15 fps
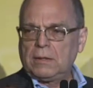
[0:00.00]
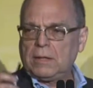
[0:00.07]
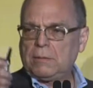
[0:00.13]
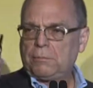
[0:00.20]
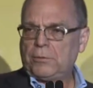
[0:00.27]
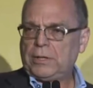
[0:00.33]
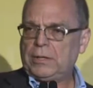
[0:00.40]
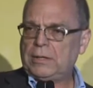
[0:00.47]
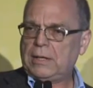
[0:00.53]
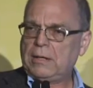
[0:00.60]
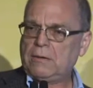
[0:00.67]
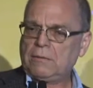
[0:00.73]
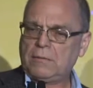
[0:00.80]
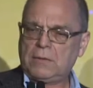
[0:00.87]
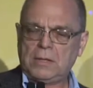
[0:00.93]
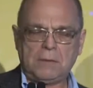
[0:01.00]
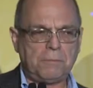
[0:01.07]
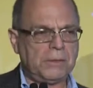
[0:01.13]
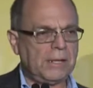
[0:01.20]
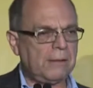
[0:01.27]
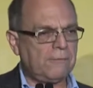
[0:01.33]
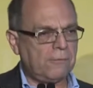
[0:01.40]
They bring down the
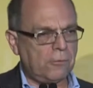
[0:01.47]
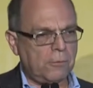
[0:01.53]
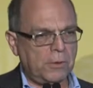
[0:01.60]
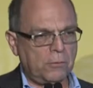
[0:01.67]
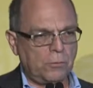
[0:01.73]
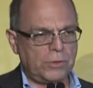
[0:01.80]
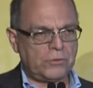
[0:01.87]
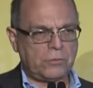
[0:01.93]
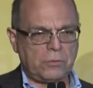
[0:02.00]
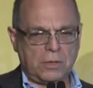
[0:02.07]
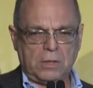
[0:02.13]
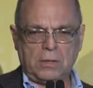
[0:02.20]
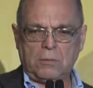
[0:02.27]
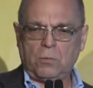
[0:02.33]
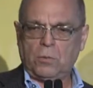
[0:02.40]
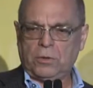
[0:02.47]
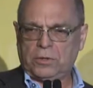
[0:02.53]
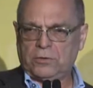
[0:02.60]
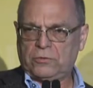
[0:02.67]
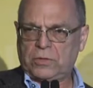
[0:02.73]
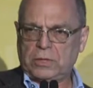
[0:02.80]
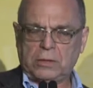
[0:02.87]
platform on which
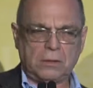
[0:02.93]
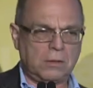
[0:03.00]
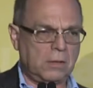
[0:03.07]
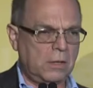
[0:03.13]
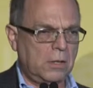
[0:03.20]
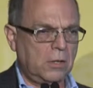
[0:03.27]
workers can